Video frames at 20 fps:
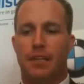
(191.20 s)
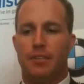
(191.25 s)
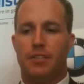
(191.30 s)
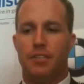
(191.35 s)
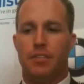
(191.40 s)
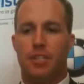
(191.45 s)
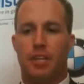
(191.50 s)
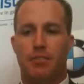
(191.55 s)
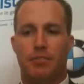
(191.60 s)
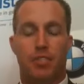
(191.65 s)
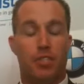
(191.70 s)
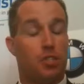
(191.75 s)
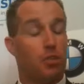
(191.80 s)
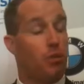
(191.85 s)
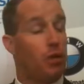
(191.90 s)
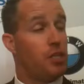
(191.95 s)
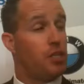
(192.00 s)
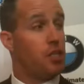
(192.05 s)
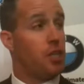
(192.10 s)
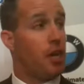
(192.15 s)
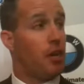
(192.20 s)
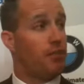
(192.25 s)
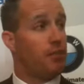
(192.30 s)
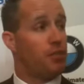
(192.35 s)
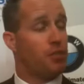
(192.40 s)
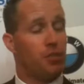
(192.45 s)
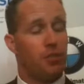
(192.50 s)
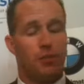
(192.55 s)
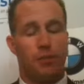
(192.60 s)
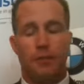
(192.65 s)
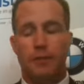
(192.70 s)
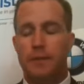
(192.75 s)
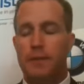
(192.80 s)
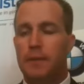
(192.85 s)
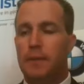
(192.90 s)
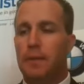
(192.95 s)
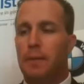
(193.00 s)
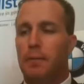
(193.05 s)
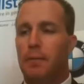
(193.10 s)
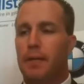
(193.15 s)
it's a tough situation, obviously,
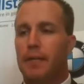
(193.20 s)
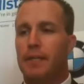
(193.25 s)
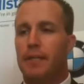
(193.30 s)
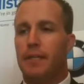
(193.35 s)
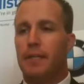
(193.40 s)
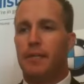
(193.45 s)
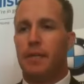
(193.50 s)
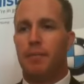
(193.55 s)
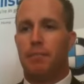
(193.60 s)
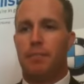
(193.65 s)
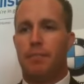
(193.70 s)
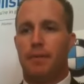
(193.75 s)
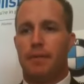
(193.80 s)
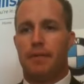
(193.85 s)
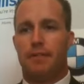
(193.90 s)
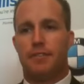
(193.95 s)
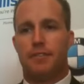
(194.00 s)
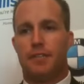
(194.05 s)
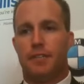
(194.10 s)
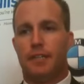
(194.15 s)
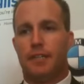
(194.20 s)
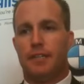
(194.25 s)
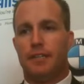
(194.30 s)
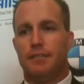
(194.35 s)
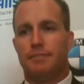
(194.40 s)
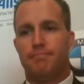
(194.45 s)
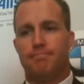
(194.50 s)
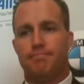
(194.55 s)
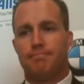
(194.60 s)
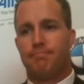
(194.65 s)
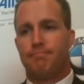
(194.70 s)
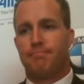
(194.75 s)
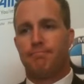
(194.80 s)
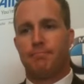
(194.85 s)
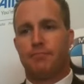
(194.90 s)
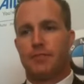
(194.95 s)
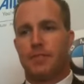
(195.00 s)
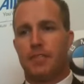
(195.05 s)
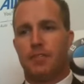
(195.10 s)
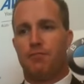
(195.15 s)
but it's
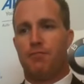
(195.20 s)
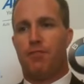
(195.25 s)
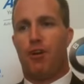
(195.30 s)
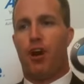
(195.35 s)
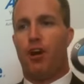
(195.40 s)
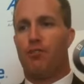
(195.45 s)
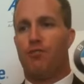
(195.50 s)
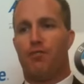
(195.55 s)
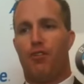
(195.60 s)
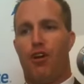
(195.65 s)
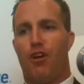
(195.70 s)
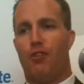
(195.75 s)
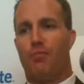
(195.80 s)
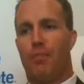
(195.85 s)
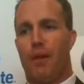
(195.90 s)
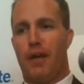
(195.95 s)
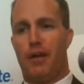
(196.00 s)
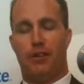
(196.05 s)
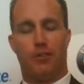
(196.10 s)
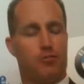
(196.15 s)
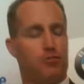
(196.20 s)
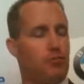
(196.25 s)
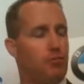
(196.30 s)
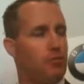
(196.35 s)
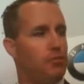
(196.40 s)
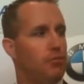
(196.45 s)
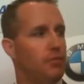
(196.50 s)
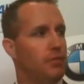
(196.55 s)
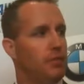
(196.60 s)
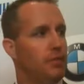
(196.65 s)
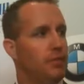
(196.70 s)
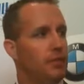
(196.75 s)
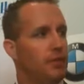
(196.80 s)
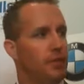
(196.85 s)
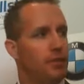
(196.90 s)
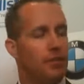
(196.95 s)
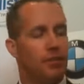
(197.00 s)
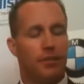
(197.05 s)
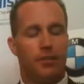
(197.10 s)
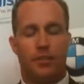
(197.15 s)
far pales from
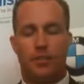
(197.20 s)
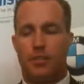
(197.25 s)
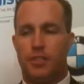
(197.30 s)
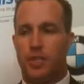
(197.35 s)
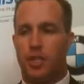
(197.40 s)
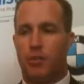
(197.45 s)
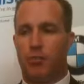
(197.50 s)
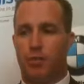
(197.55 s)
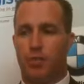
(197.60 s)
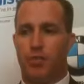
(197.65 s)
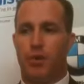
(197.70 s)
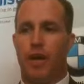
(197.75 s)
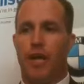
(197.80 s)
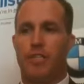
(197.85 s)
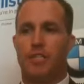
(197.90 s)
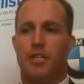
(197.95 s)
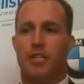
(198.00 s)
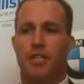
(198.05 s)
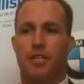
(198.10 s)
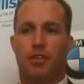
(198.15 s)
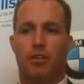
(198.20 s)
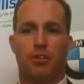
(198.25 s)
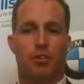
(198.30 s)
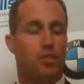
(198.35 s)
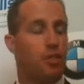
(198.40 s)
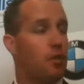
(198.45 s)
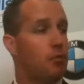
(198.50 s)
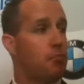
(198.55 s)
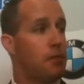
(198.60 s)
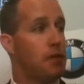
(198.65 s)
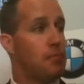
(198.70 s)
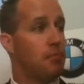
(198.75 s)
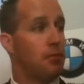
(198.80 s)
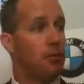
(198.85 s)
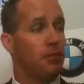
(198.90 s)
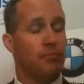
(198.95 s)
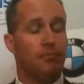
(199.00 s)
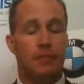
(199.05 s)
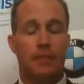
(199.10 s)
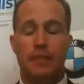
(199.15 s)
the terrible tragedy of those young people,
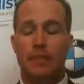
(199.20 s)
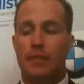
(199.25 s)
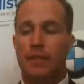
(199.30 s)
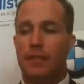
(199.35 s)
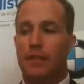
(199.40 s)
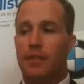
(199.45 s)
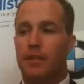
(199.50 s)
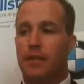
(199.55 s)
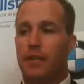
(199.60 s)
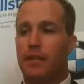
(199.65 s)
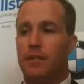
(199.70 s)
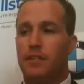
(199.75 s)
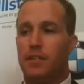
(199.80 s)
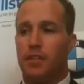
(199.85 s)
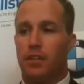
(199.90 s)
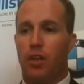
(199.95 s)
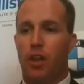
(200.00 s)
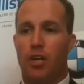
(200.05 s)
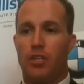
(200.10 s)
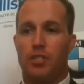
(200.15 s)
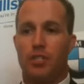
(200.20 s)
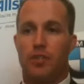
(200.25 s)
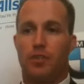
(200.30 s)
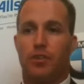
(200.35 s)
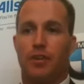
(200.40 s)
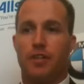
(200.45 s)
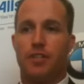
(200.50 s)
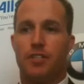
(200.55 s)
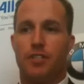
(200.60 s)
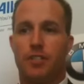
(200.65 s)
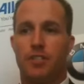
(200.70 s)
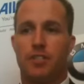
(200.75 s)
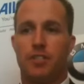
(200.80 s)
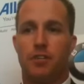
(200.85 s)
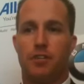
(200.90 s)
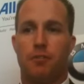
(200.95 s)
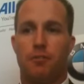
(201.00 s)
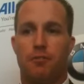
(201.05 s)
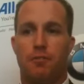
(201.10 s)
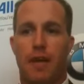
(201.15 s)
to the loss of their innocence and
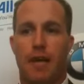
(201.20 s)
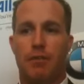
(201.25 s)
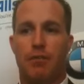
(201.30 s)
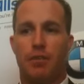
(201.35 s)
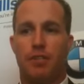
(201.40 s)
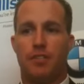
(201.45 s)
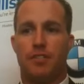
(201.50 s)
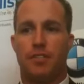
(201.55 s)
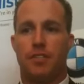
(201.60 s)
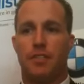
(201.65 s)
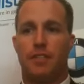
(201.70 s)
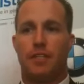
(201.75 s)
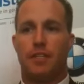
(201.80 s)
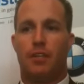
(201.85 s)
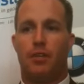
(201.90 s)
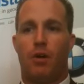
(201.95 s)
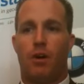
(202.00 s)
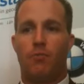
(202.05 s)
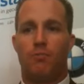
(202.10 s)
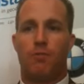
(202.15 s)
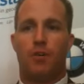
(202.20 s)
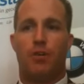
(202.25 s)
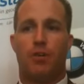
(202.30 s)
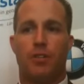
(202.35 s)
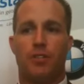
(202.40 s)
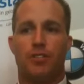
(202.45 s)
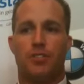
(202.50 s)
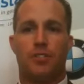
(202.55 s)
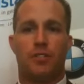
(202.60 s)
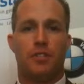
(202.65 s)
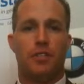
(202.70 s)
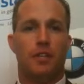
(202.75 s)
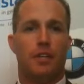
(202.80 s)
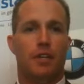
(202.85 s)
their families. And our focus